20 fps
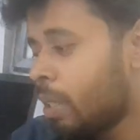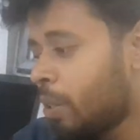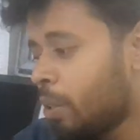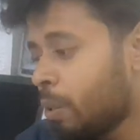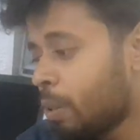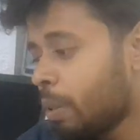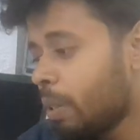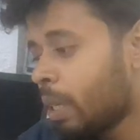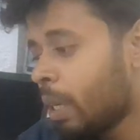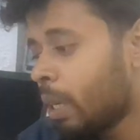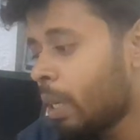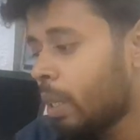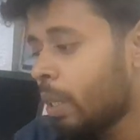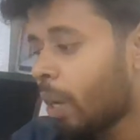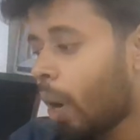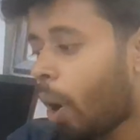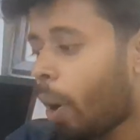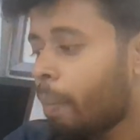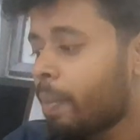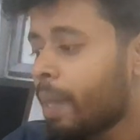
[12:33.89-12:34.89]

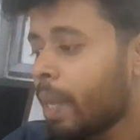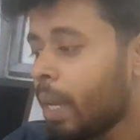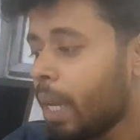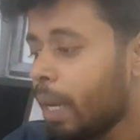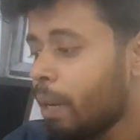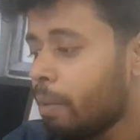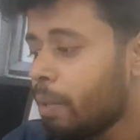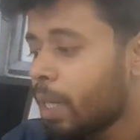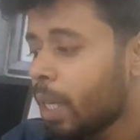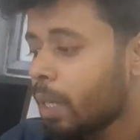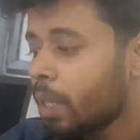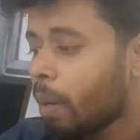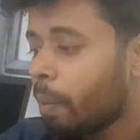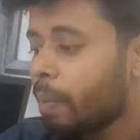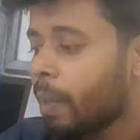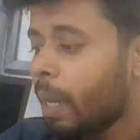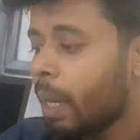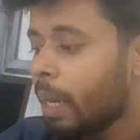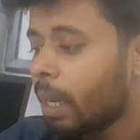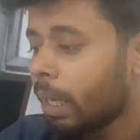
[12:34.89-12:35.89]
2/3 of the users
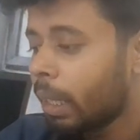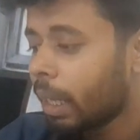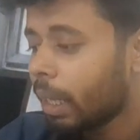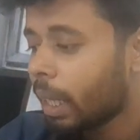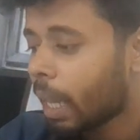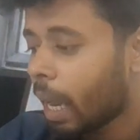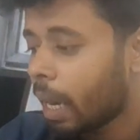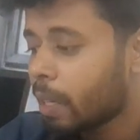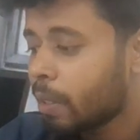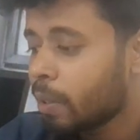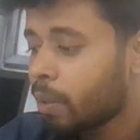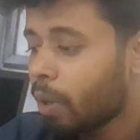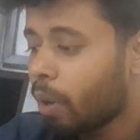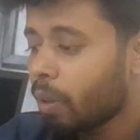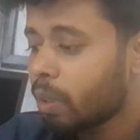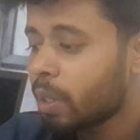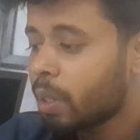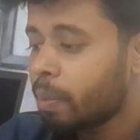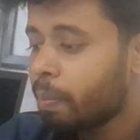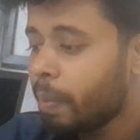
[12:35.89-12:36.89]
of the internet do
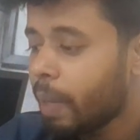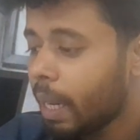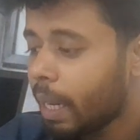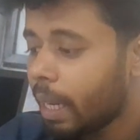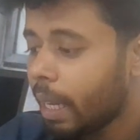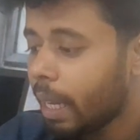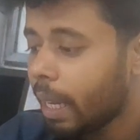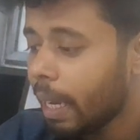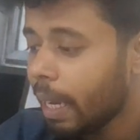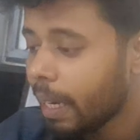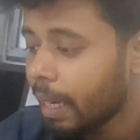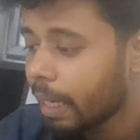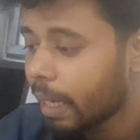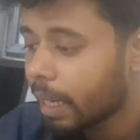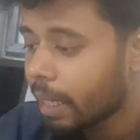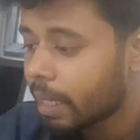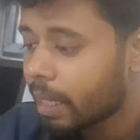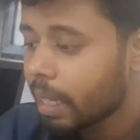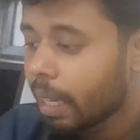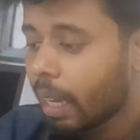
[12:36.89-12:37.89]
not speak
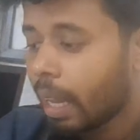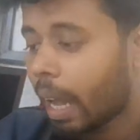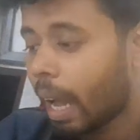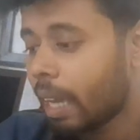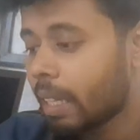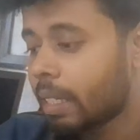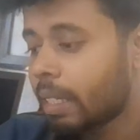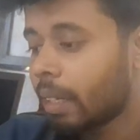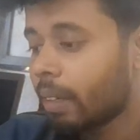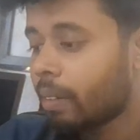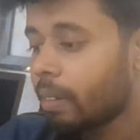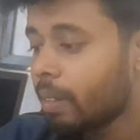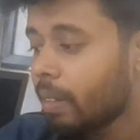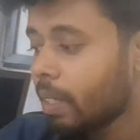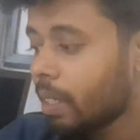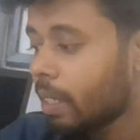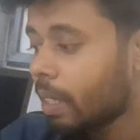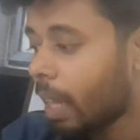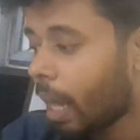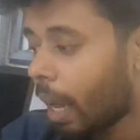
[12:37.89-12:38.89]
English as their
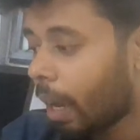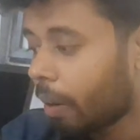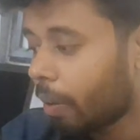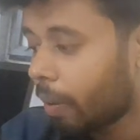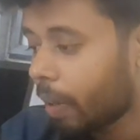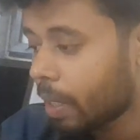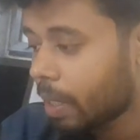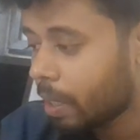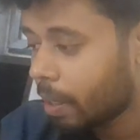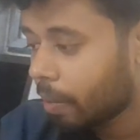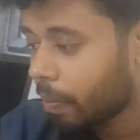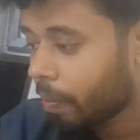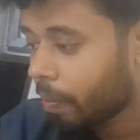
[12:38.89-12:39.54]
first language.